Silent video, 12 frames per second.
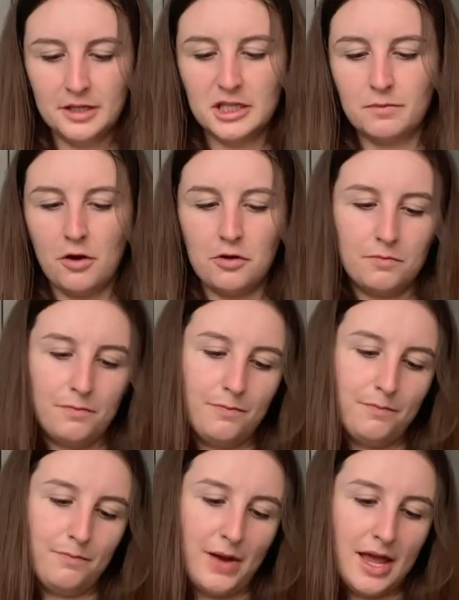
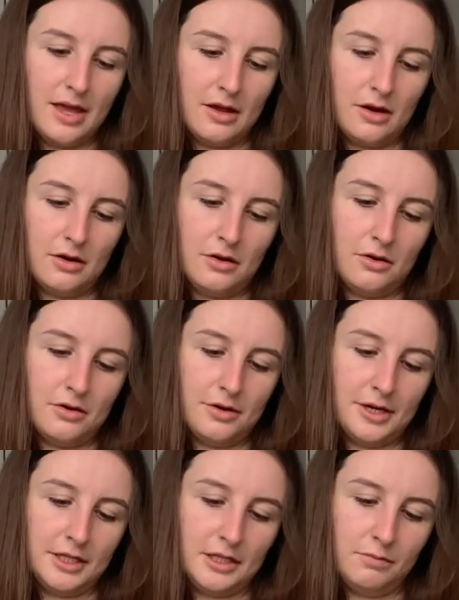smoked bacon
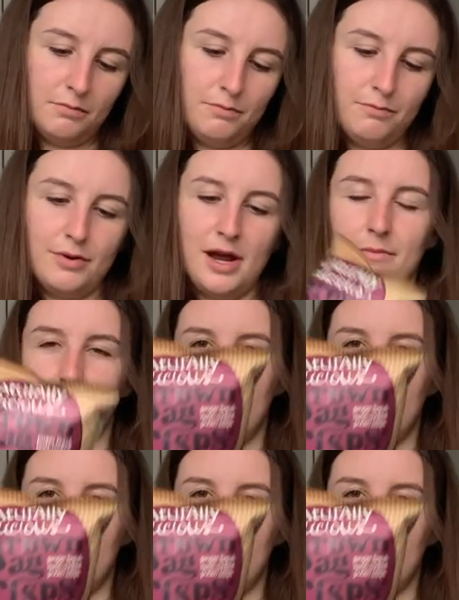crisp, brown